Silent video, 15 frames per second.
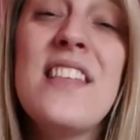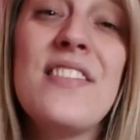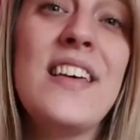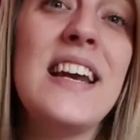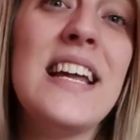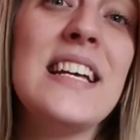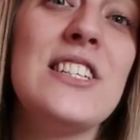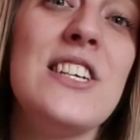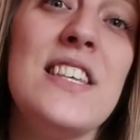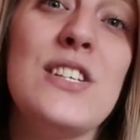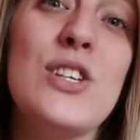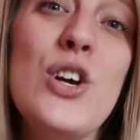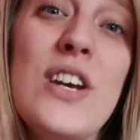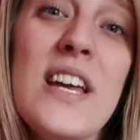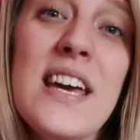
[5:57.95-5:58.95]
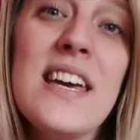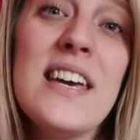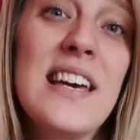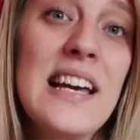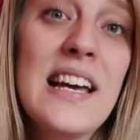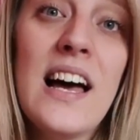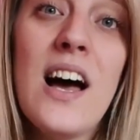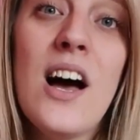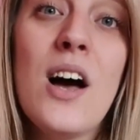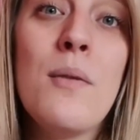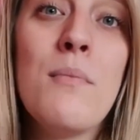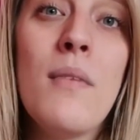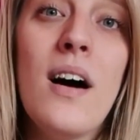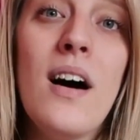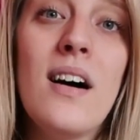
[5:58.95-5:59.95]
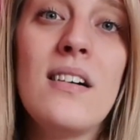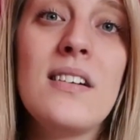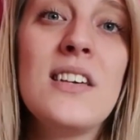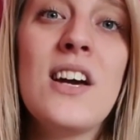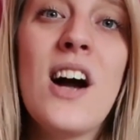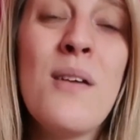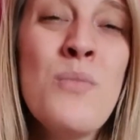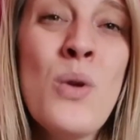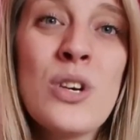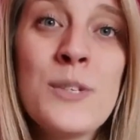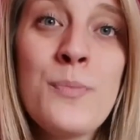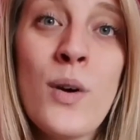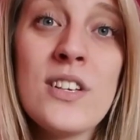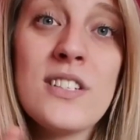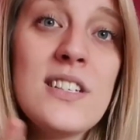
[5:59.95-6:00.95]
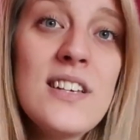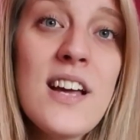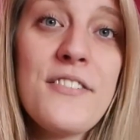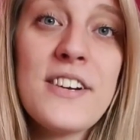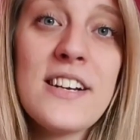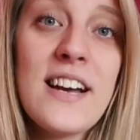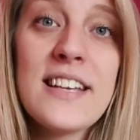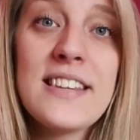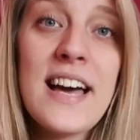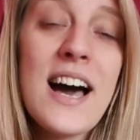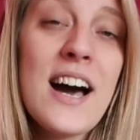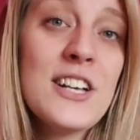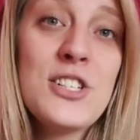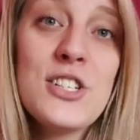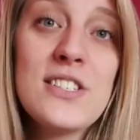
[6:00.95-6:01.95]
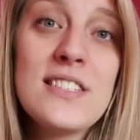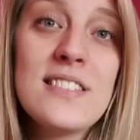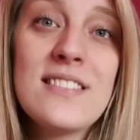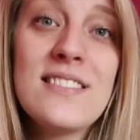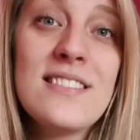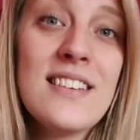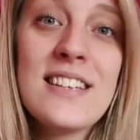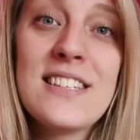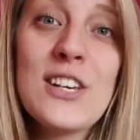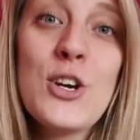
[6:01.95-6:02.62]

The link to this hoodie, yeah, I'm not sponsored, nothing like that. I just, it's